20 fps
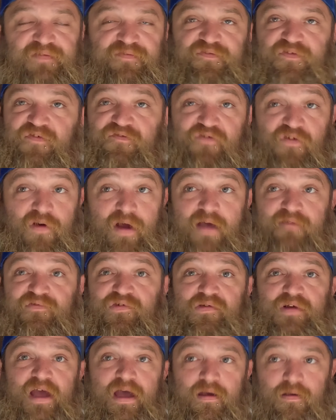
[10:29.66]
for
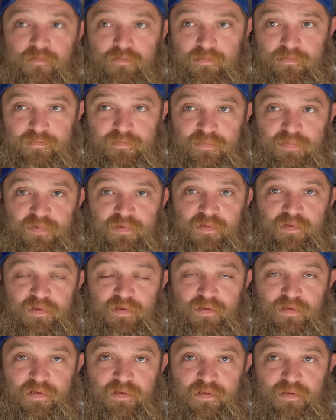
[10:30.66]
forever now.
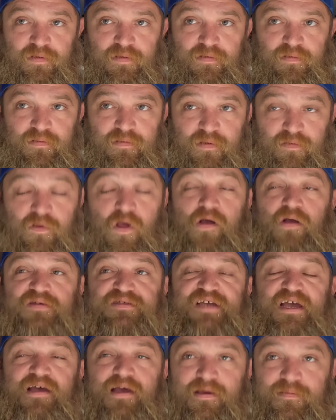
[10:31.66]
Long
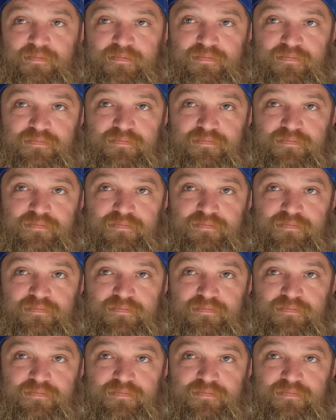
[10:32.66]
time.